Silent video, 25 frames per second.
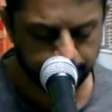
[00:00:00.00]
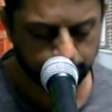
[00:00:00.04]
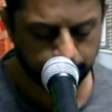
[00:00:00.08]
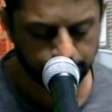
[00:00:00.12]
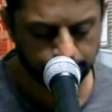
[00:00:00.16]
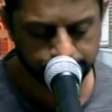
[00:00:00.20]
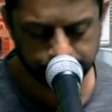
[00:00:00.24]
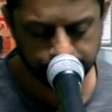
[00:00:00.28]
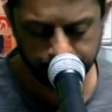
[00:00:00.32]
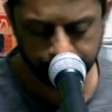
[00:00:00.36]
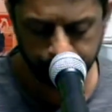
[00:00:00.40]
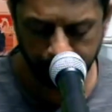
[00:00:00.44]

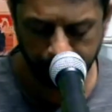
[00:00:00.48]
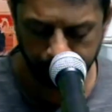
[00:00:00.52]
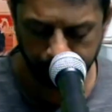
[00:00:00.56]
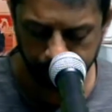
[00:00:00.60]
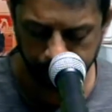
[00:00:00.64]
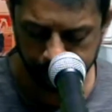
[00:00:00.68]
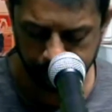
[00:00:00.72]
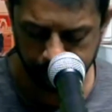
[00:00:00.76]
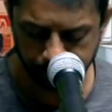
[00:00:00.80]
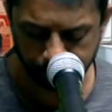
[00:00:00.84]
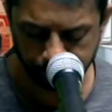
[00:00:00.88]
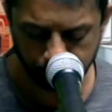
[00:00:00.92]
most of the
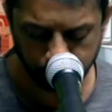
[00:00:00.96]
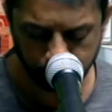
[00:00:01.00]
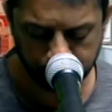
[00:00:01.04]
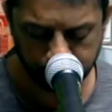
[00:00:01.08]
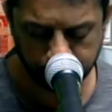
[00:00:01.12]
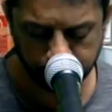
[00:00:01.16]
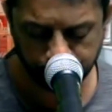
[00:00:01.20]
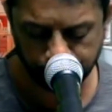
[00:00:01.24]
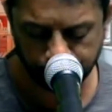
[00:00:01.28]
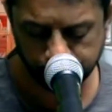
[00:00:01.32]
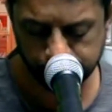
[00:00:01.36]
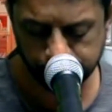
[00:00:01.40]
bibles if you look at
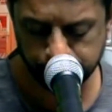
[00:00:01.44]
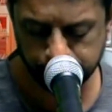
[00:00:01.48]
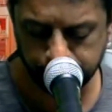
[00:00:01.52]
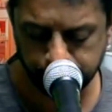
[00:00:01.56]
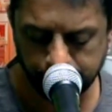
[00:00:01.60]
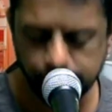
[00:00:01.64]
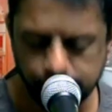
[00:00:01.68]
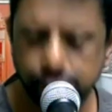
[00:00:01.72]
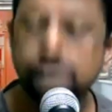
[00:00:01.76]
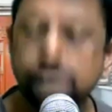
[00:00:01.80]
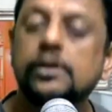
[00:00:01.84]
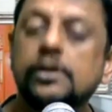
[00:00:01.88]
the first
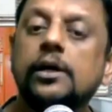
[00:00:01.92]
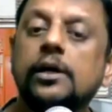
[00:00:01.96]
page